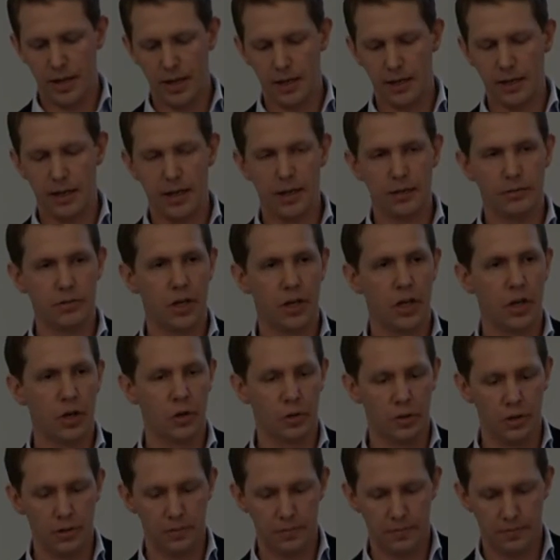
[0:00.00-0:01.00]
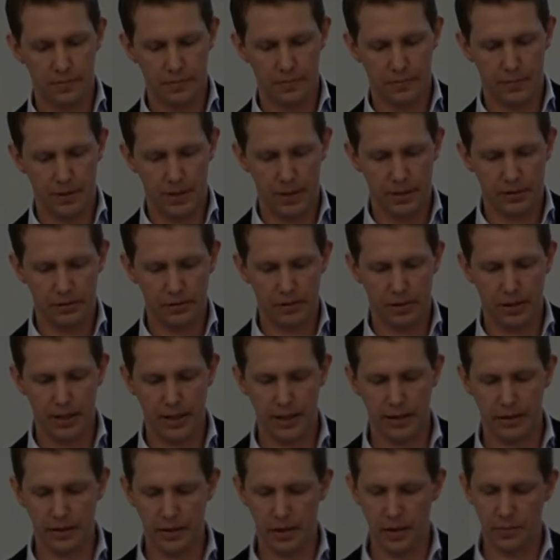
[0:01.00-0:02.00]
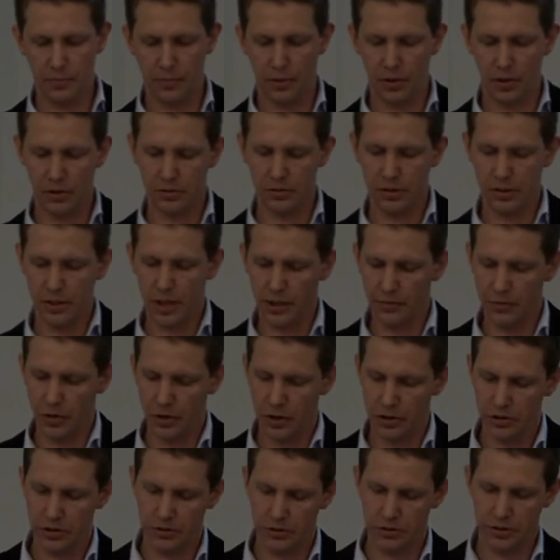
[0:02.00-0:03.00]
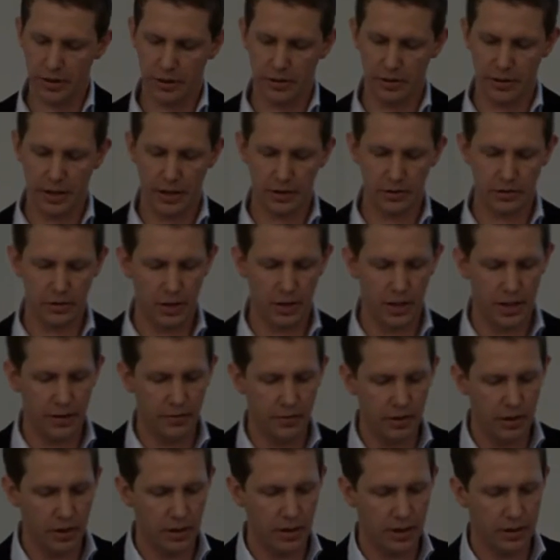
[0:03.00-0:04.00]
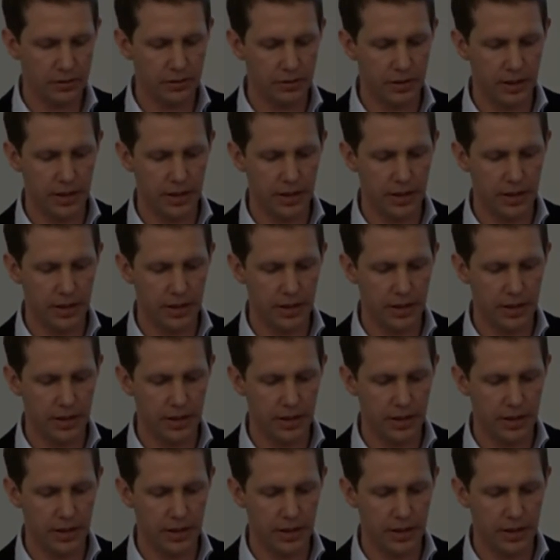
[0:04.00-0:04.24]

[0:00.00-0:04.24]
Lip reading: Taken as a whole, it is clear that the policy divergence at the national level